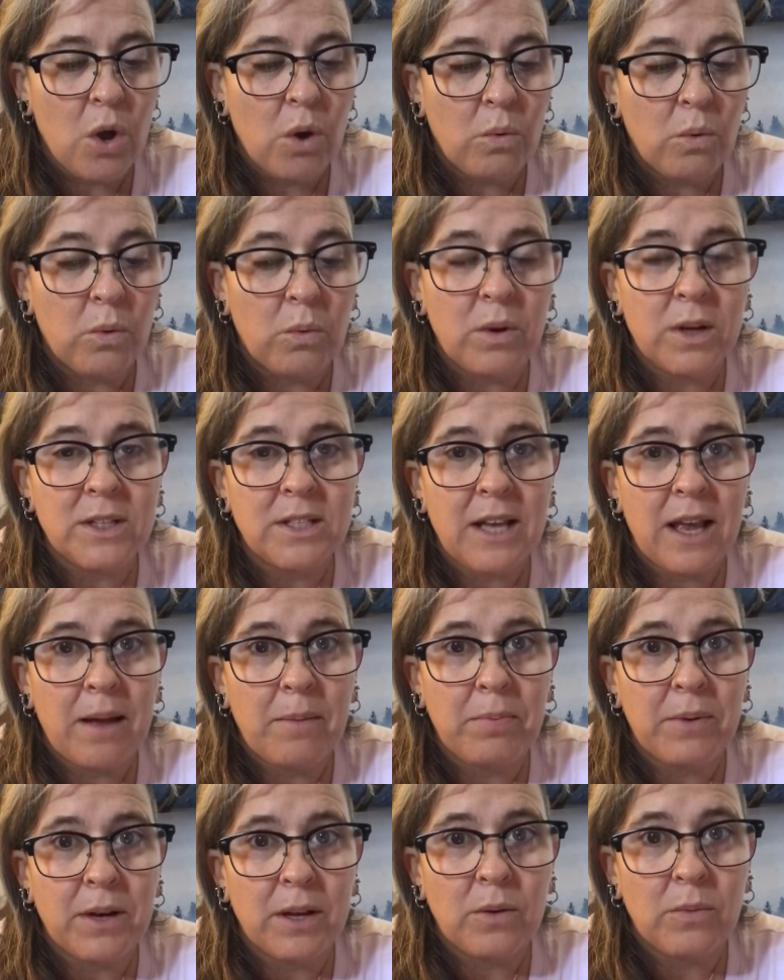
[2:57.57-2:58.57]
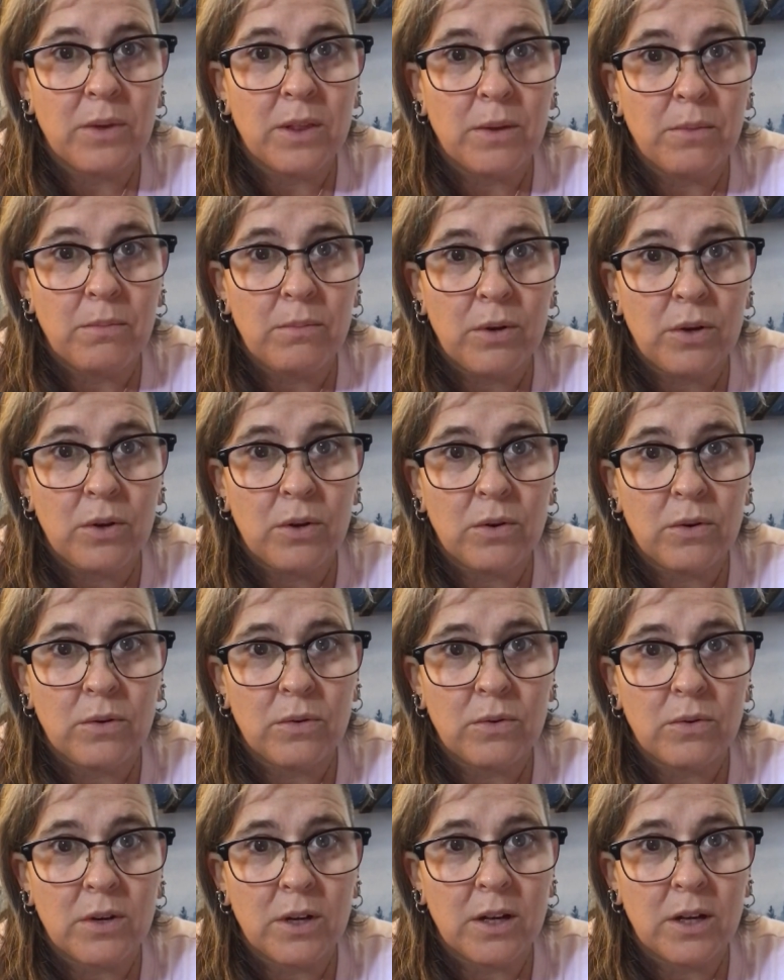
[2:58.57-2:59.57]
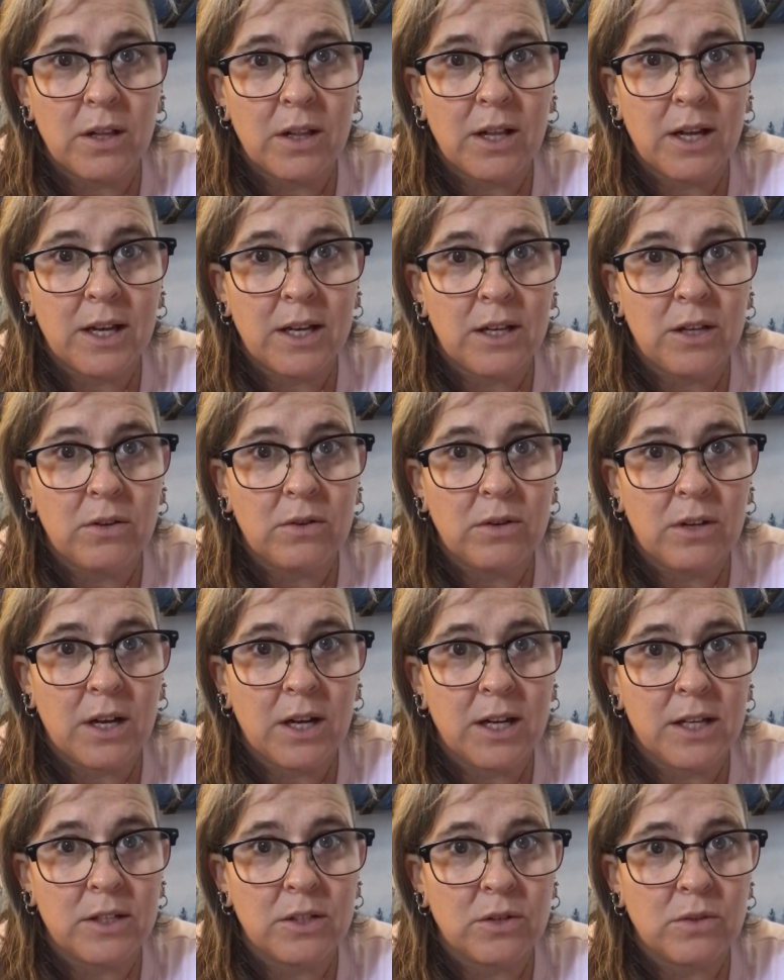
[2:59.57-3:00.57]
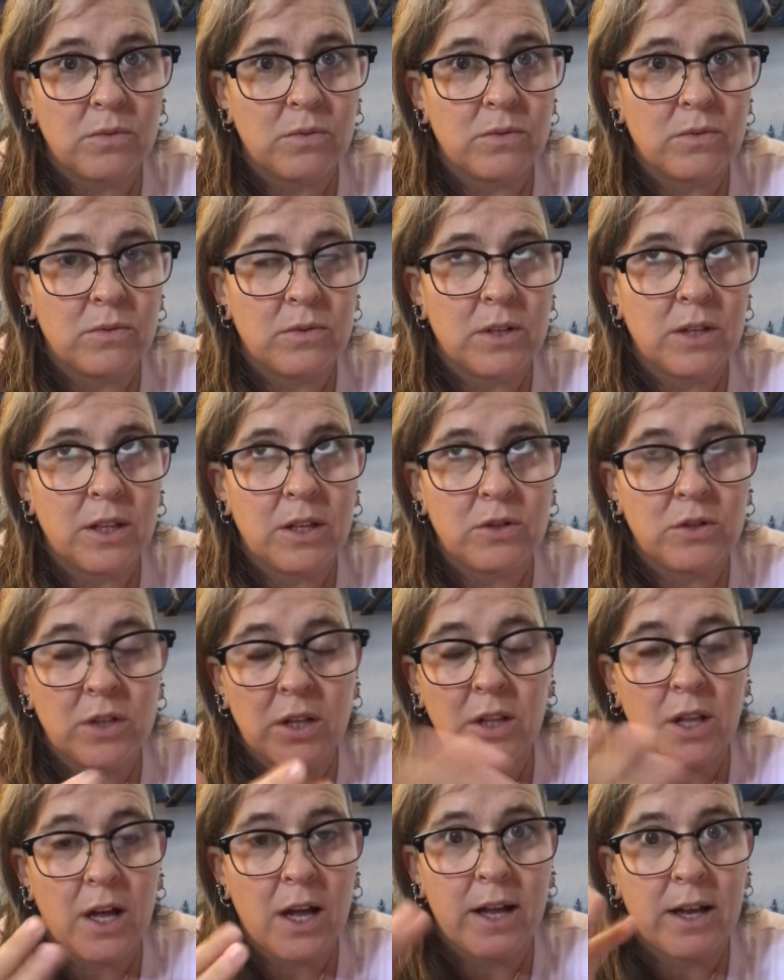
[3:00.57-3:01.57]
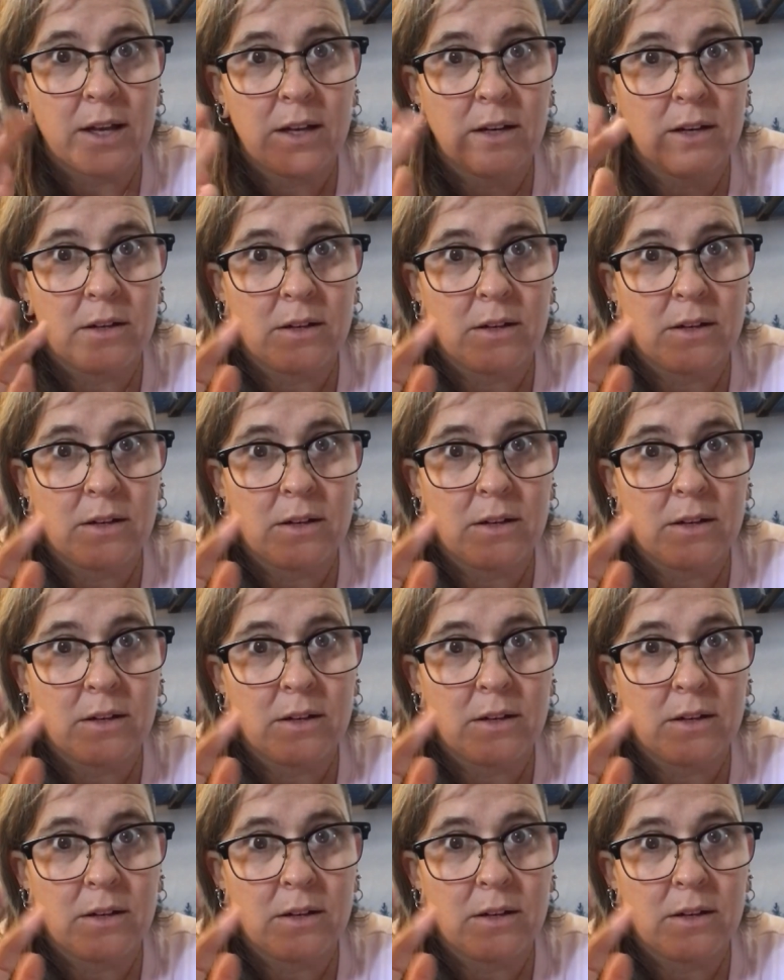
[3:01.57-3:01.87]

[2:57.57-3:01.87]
Well, what's happening with the moon? A lot of you guys there's a lot